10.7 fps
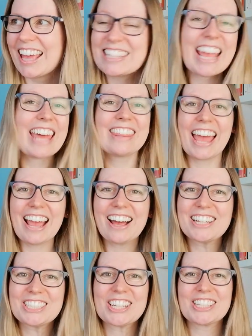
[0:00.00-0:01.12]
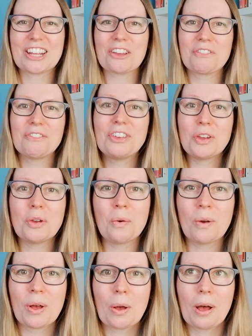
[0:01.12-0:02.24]
So yeah, they are just a
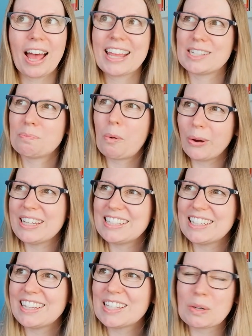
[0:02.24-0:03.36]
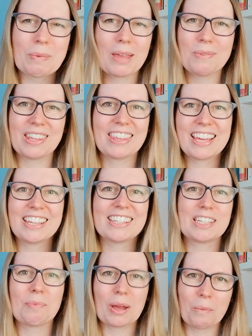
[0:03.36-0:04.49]
few, I guess, pointers or maybe
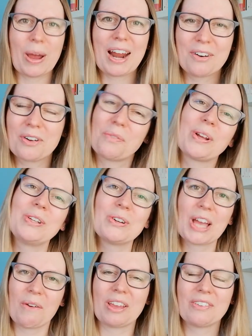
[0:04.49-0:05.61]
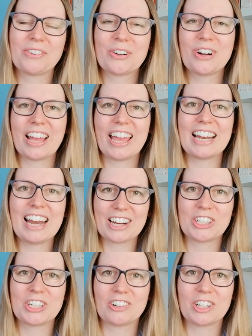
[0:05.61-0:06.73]
things to be aware of when you're going for a
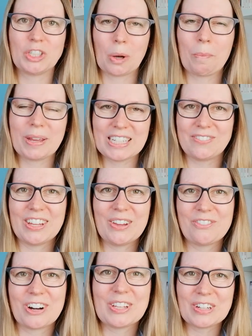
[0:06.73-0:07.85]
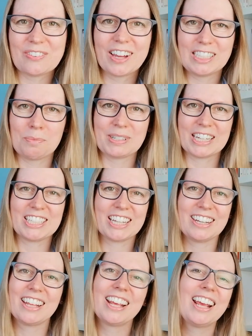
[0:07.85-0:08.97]
lecturer job interview for a university
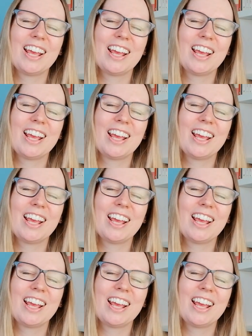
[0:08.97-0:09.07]
position.